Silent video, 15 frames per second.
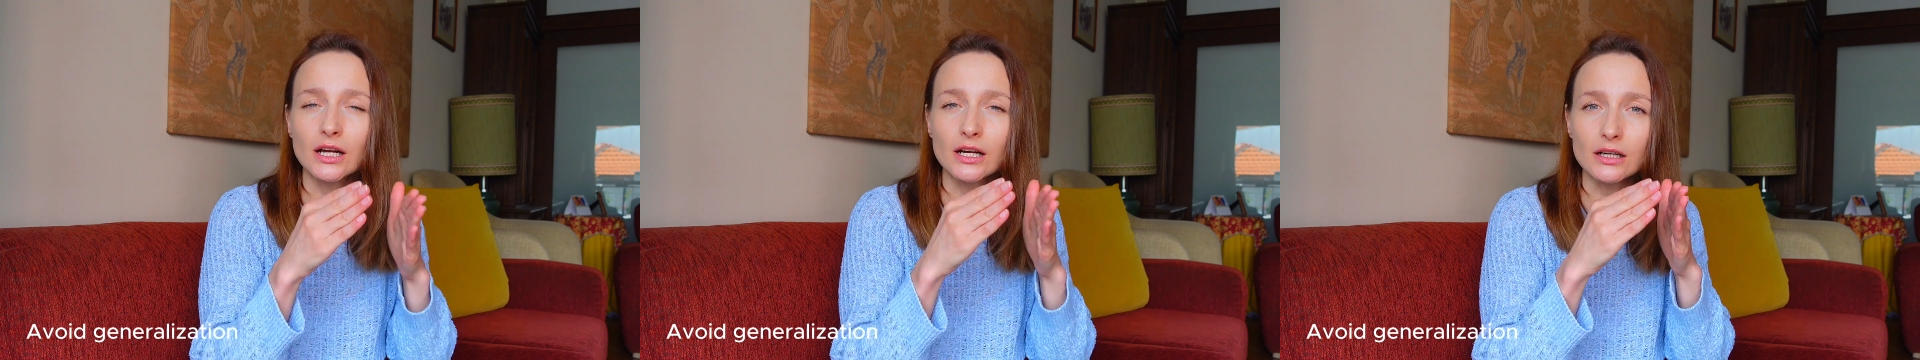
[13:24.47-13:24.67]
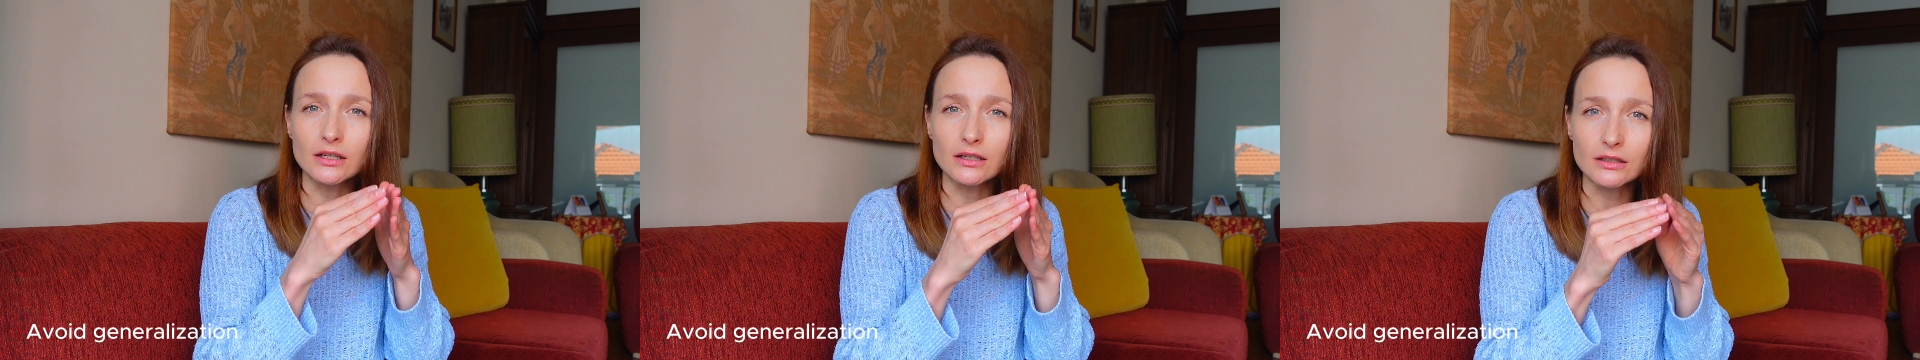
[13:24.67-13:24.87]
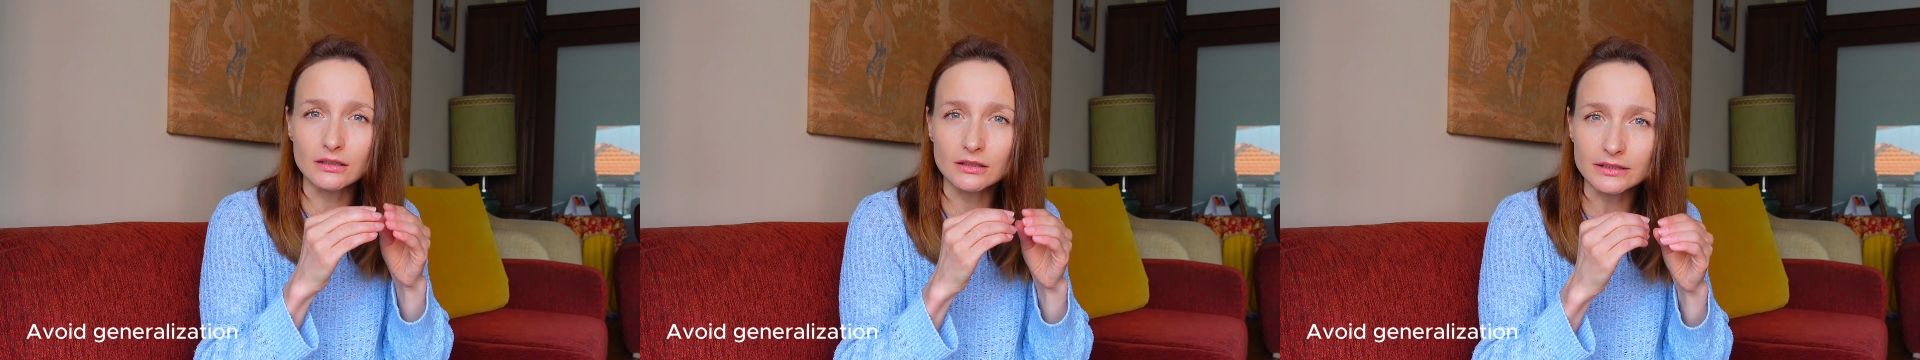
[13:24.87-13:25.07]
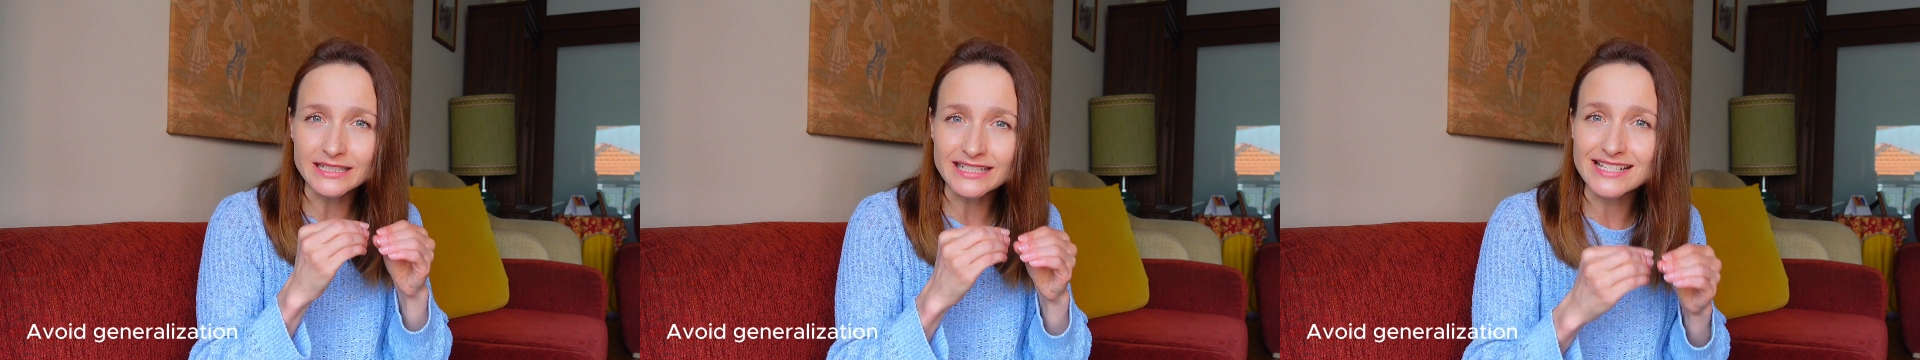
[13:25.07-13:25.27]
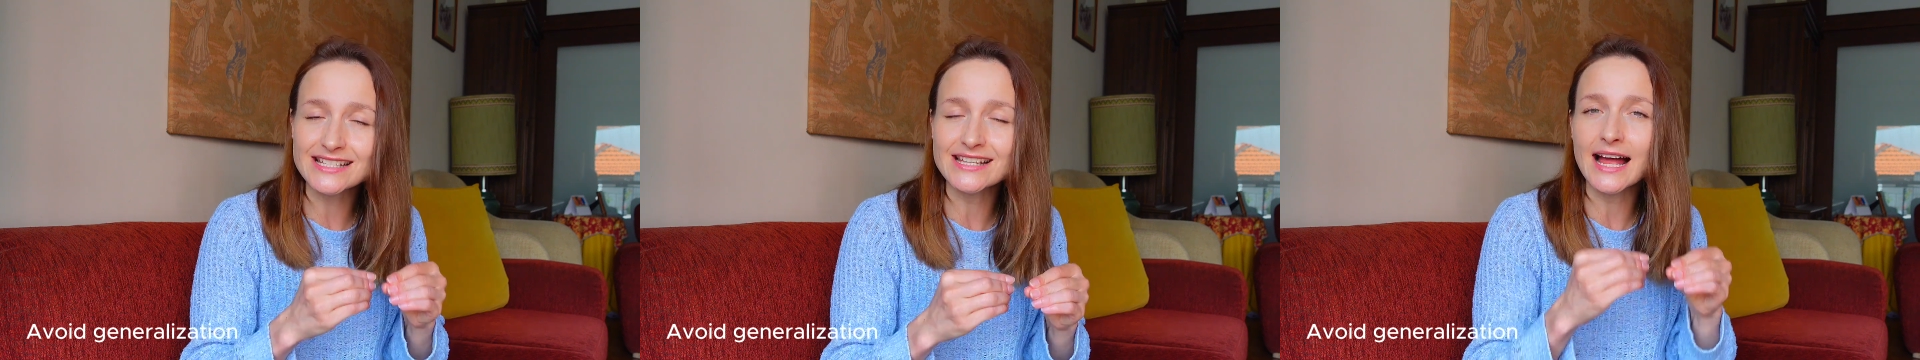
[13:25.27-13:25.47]

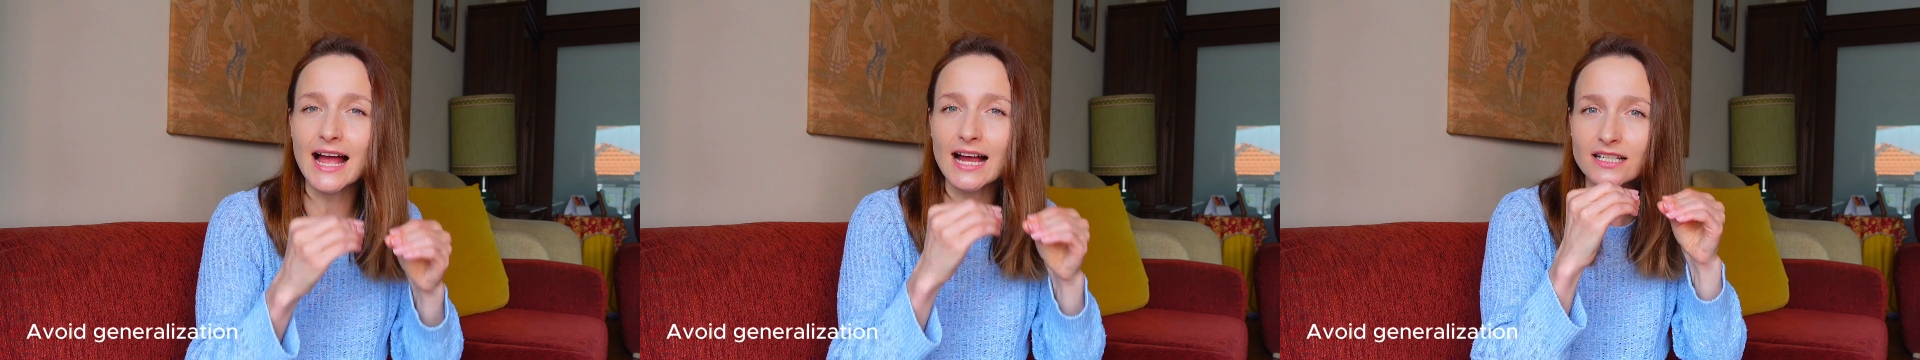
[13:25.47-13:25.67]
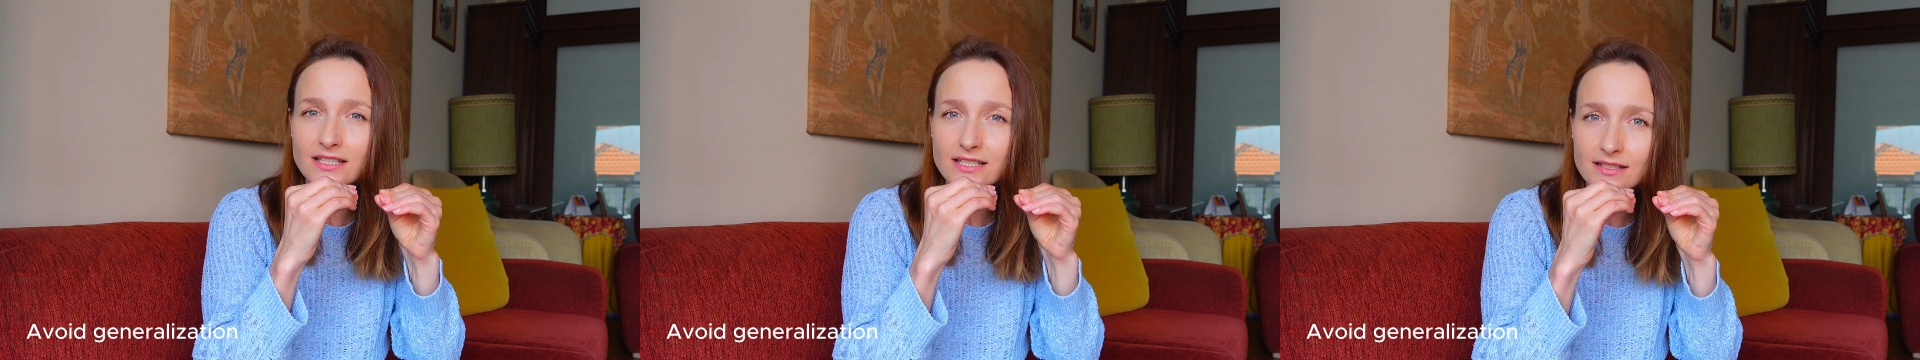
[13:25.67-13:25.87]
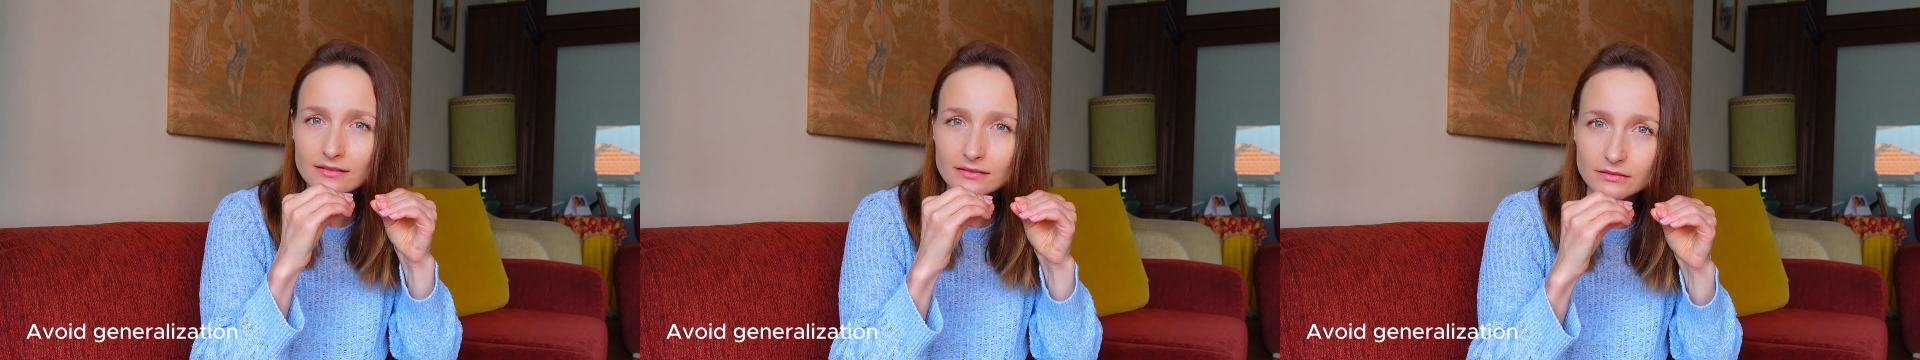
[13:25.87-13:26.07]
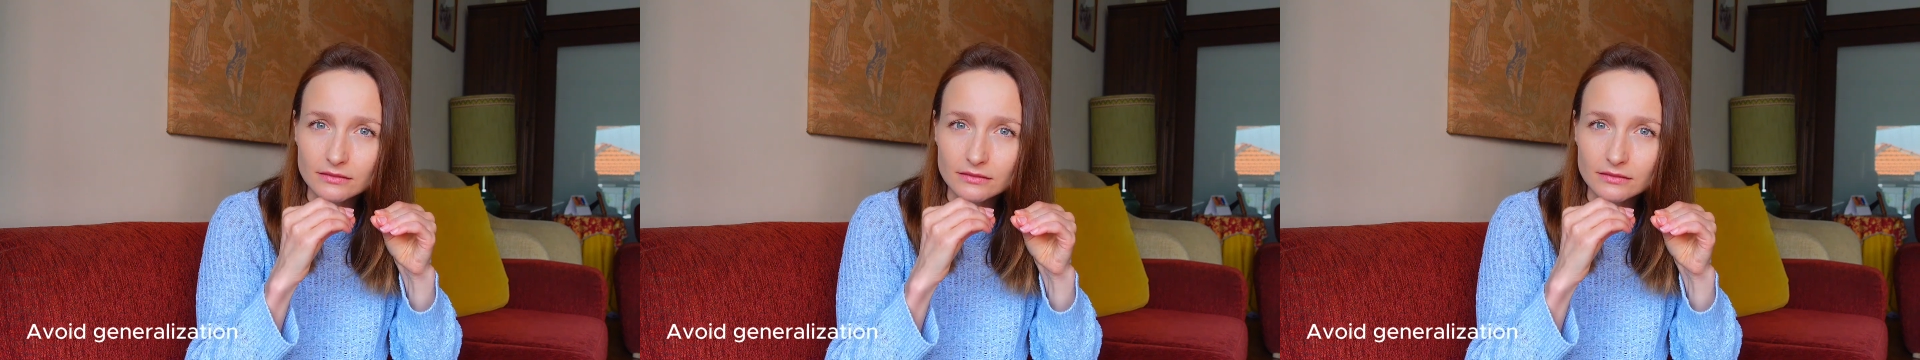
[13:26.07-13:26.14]
exact